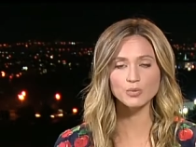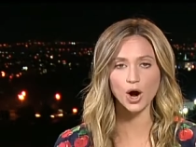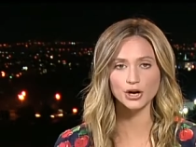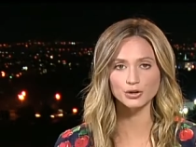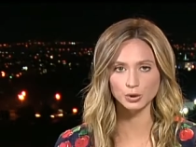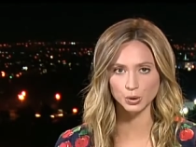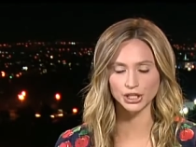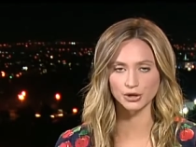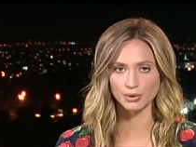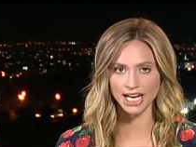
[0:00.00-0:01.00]
water
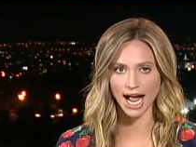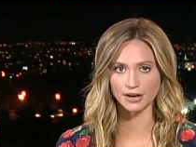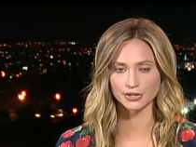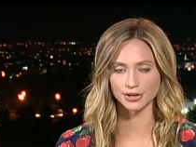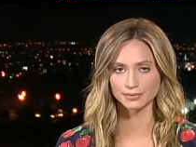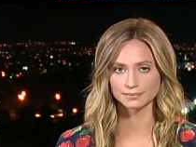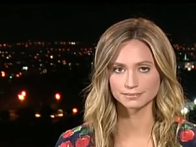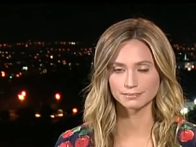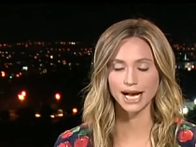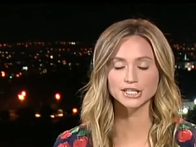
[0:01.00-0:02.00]
nuclear reactor.
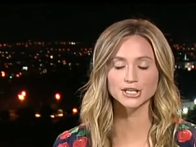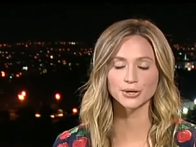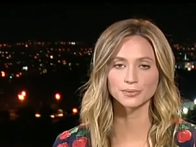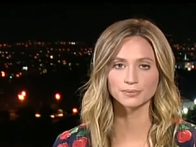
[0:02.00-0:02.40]
Back to you.